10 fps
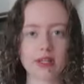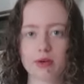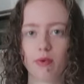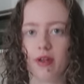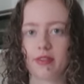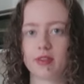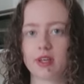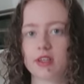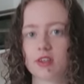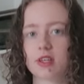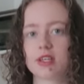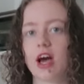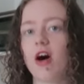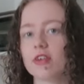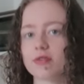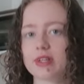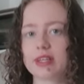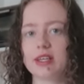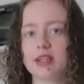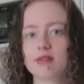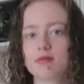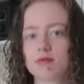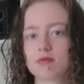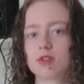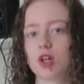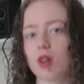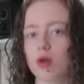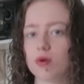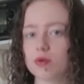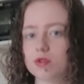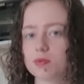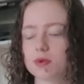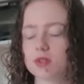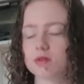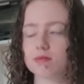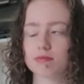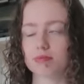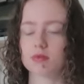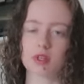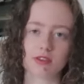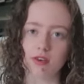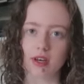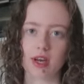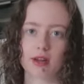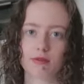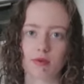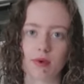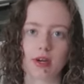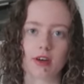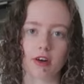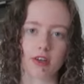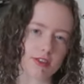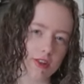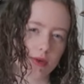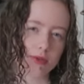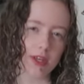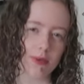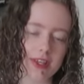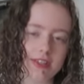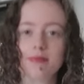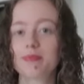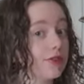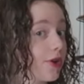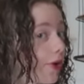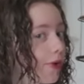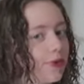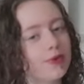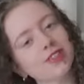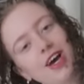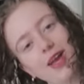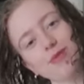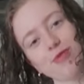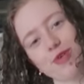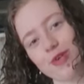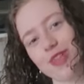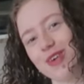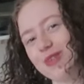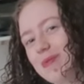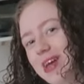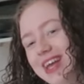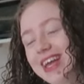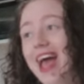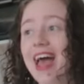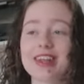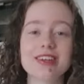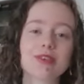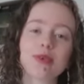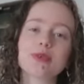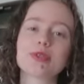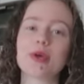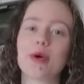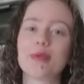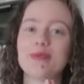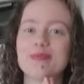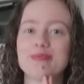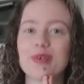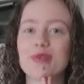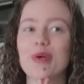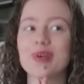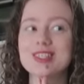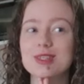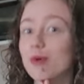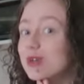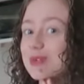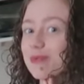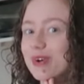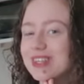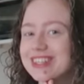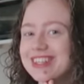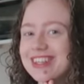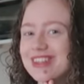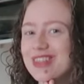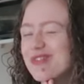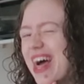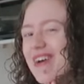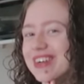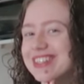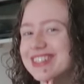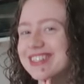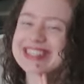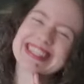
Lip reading: really one, it can't really close, but that's fine. I never wear cardigans clothes anyways. So time for the ribbing and also, of course, most important, the flowers.